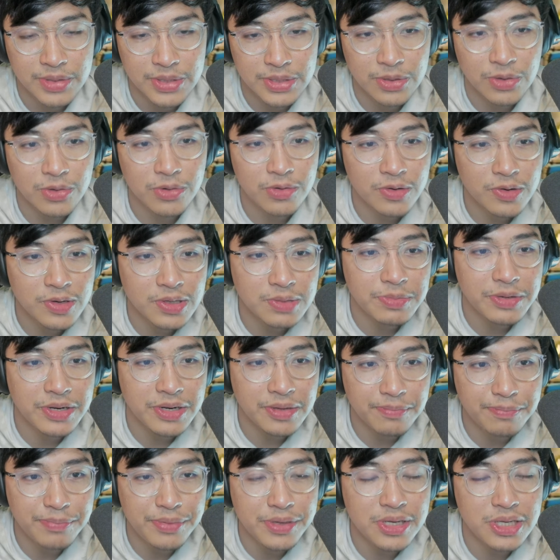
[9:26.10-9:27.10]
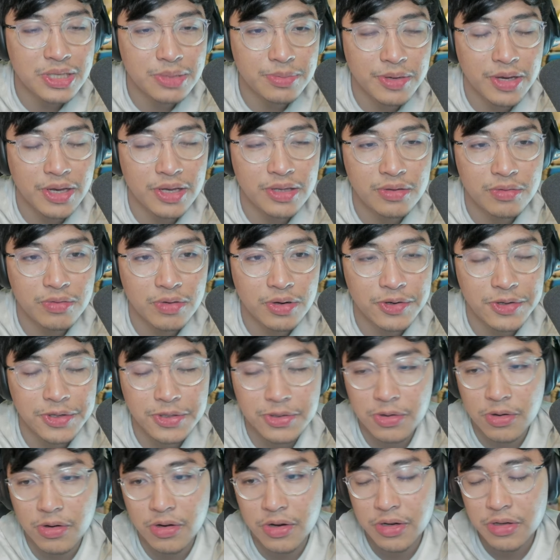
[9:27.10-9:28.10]
Zoro has been a beast, man, throughout this
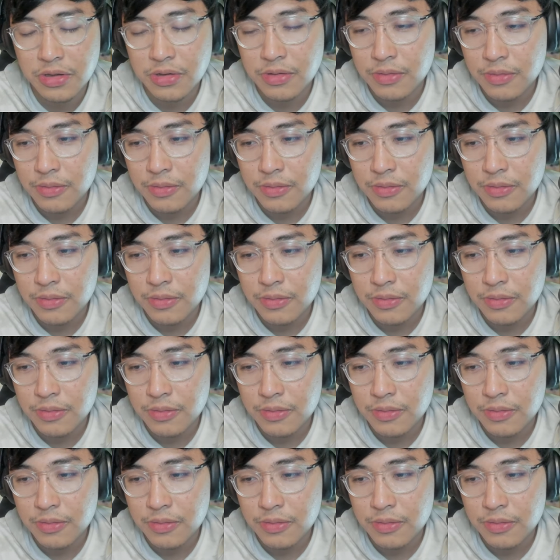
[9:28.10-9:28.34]
arc.